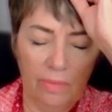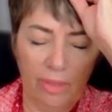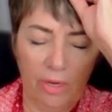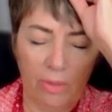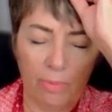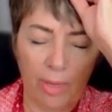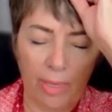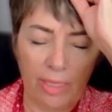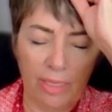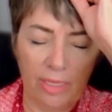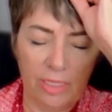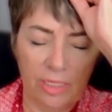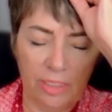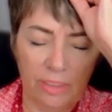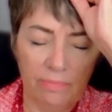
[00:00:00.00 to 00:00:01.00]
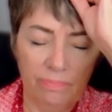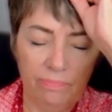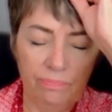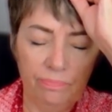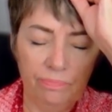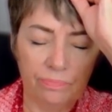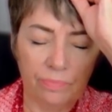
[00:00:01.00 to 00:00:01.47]
They are bringing in
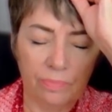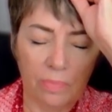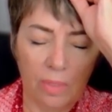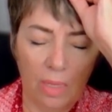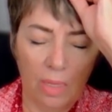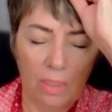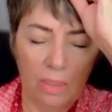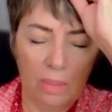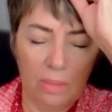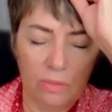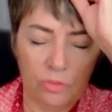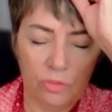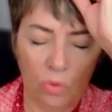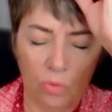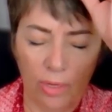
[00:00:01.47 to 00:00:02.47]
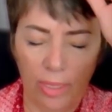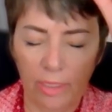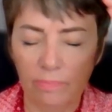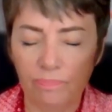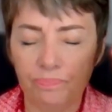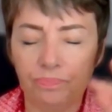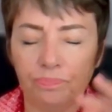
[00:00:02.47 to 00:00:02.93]

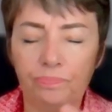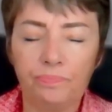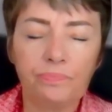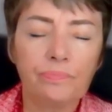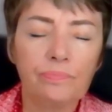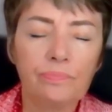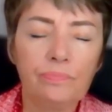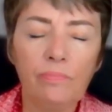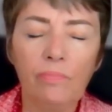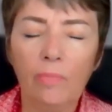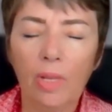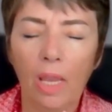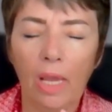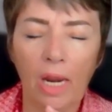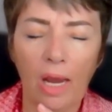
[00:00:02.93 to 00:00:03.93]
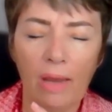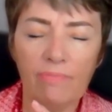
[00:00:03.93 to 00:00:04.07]
toning, and